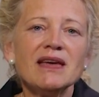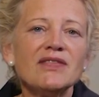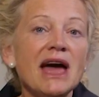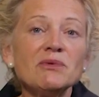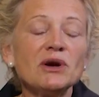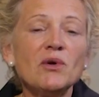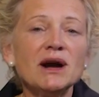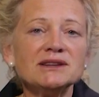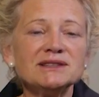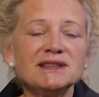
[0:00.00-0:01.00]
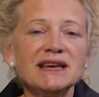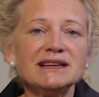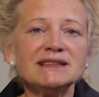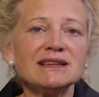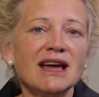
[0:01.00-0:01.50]
That requires
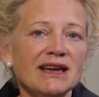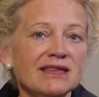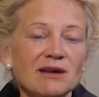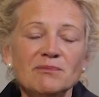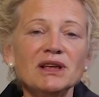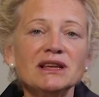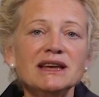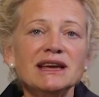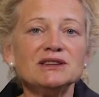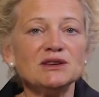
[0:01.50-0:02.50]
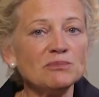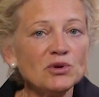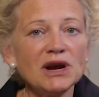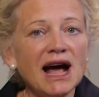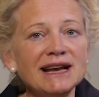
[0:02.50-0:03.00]
things like the ability to
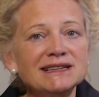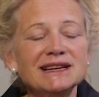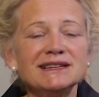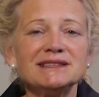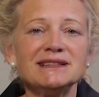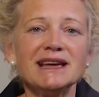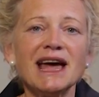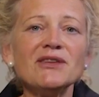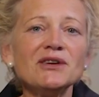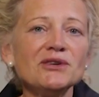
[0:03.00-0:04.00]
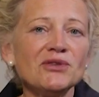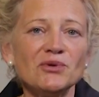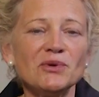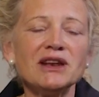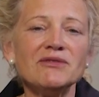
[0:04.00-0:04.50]
put ideas together
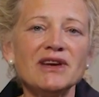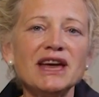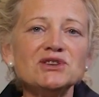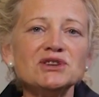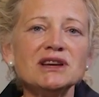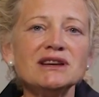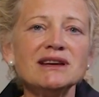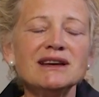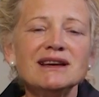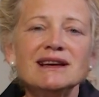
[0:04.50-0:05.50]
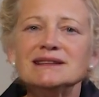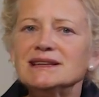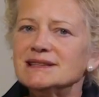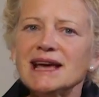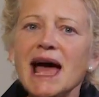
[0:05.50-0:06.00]
through innovation,
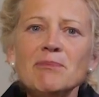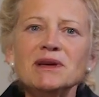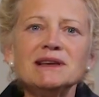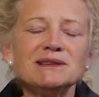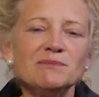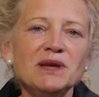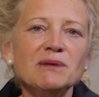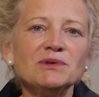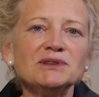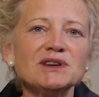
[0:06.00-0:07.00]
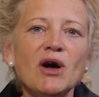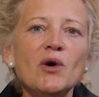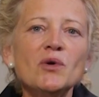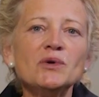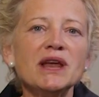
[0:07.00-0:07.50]
to tap into people's
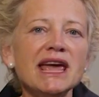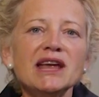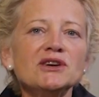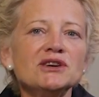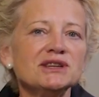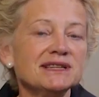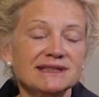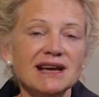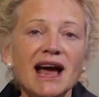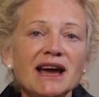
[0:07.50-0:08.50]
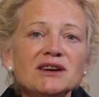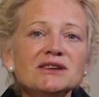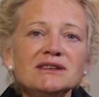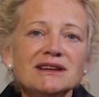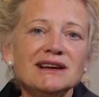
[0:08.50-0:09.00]
own inner
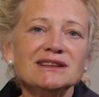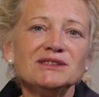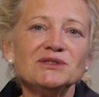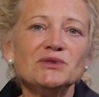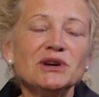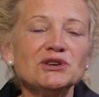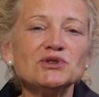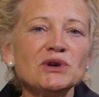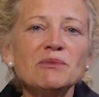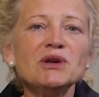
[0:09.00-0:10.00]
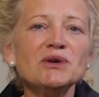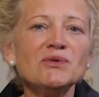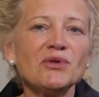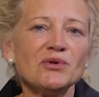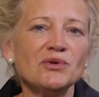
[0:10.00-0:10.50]
desire to
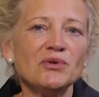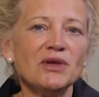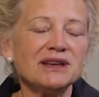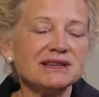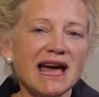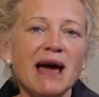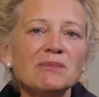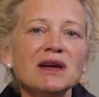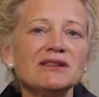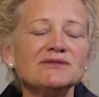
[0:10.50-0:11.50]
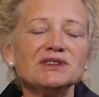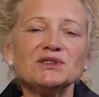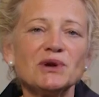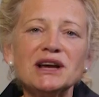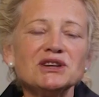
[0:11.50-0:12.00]
contribute through the tapping of
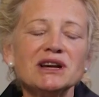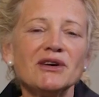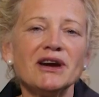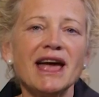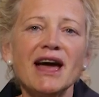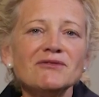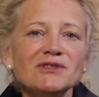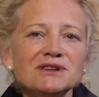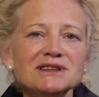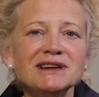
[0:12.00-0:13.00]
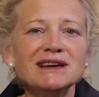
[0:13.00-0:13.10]
discretionary effort,